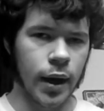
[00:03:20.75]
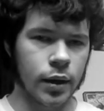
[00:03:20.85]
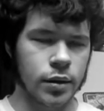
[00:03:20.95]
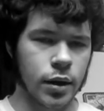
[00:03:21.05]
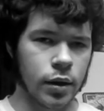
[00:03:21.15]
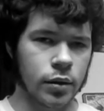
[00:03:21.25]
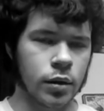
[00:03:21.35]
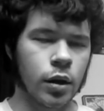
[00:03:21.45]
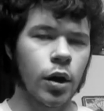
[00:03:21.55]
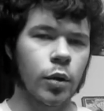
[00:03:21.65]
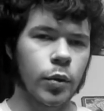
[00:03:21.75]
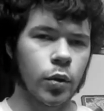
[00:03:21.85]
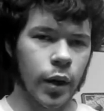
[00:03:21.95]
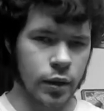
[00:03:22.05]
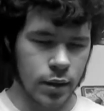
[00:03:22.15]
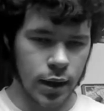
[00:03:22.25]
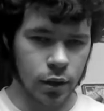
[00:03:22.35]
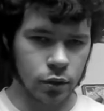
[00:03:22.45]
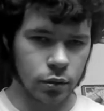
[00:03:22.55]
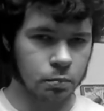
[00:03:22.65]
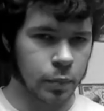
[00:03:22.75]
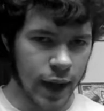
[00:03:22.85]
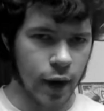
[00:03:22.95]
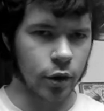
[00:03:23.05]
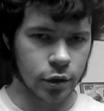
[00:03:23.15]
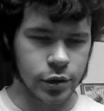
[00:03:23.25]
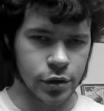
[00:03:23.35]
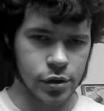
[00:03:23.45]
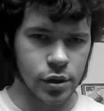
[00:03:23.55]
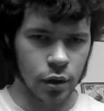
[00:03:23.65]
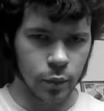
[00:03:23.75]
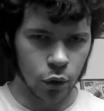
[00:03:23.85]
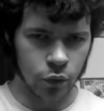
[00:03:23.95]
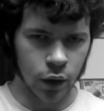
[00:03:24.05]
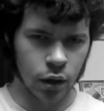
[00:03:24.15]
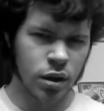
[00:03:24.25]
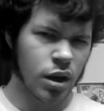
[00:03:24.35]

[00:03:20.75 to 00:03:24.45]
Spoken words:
and Nagel characters in the movie.